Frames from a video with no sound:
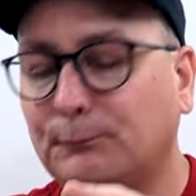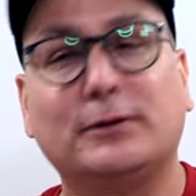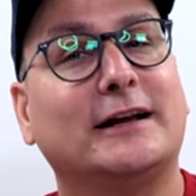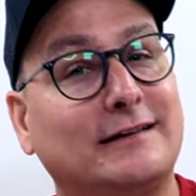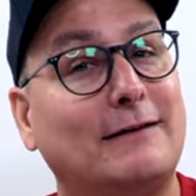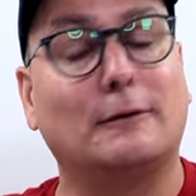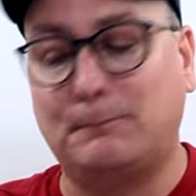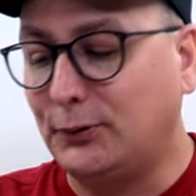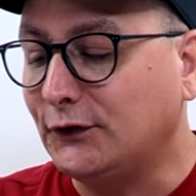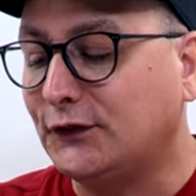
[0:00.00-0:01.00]
place I
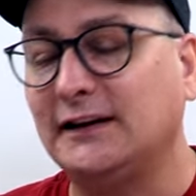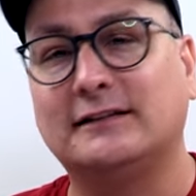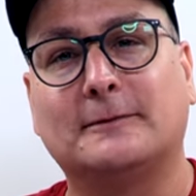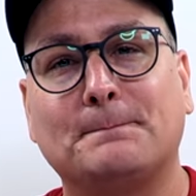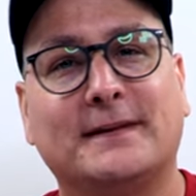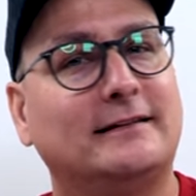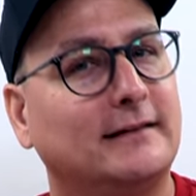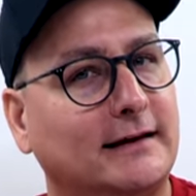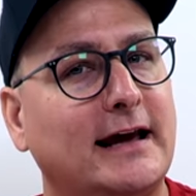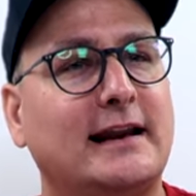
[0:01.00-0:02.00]
would put these is,
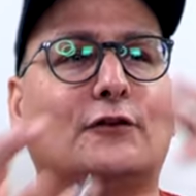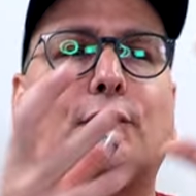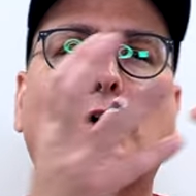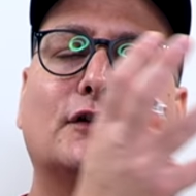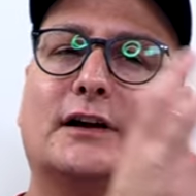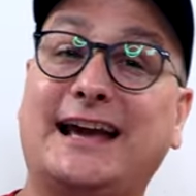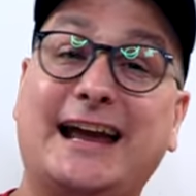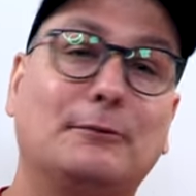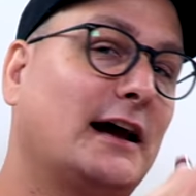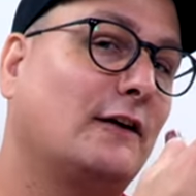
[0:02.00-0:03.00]
again, as far as a
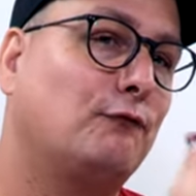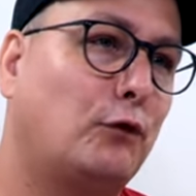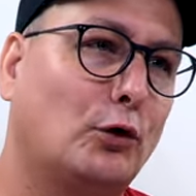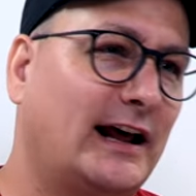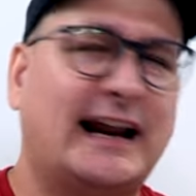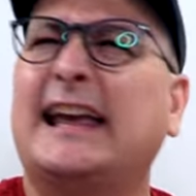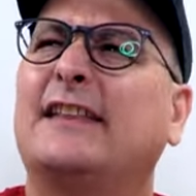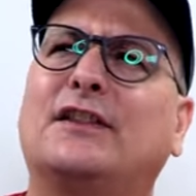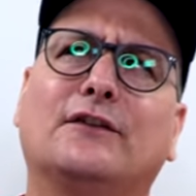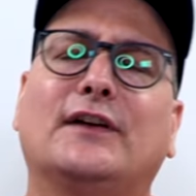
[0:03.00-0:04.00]
game like Fortnite. I
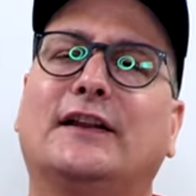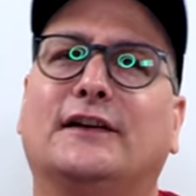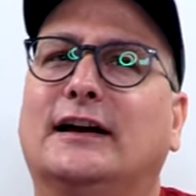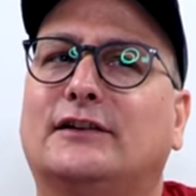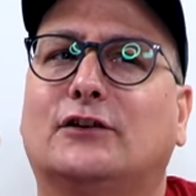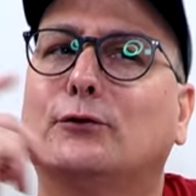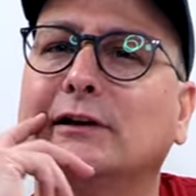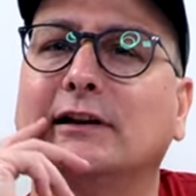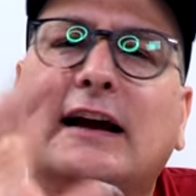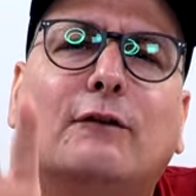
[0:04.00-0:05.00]
can't think of anything else that's really
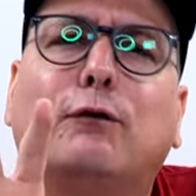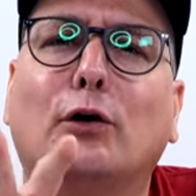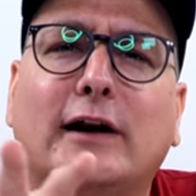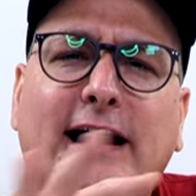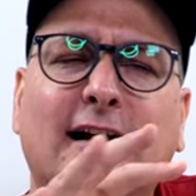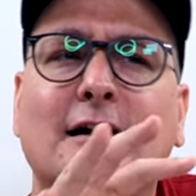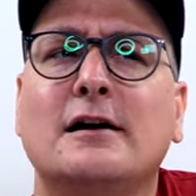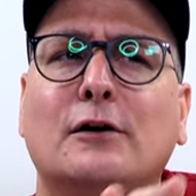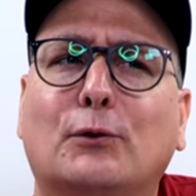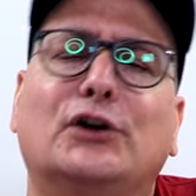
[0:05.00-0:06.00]
like Fortnite
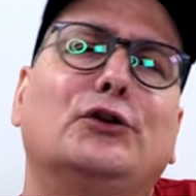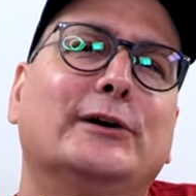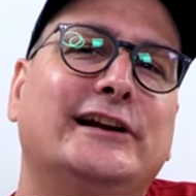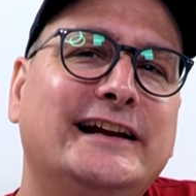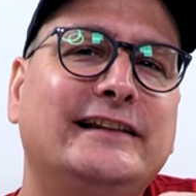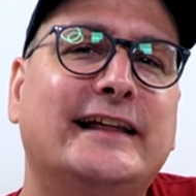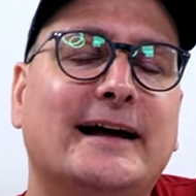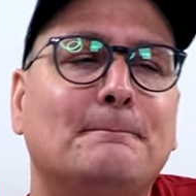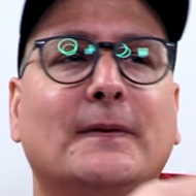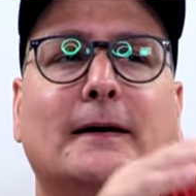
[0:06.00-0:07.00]
where you would need
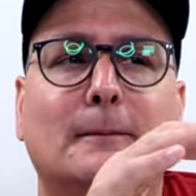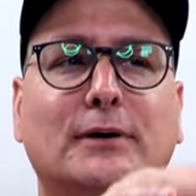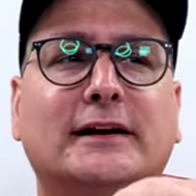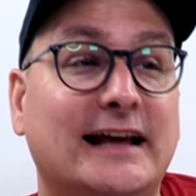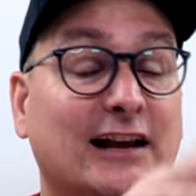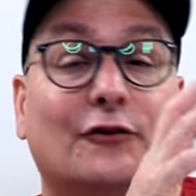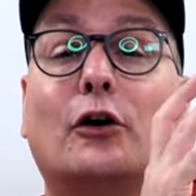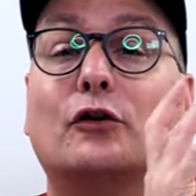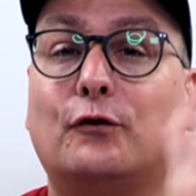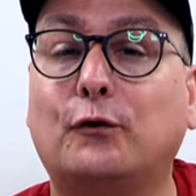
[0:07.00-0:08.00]
that. But again, as
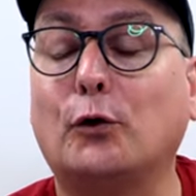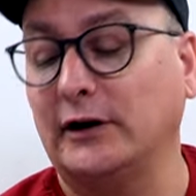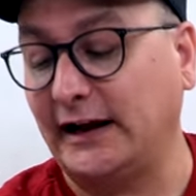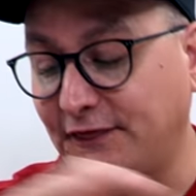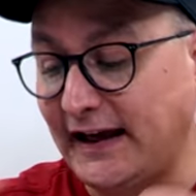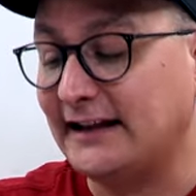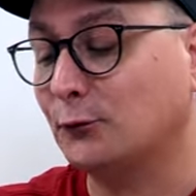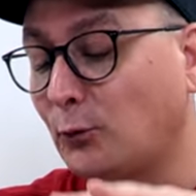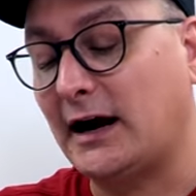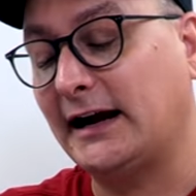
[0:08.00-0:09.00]
far as Fortnite, that's
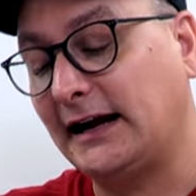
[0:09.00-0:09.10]
why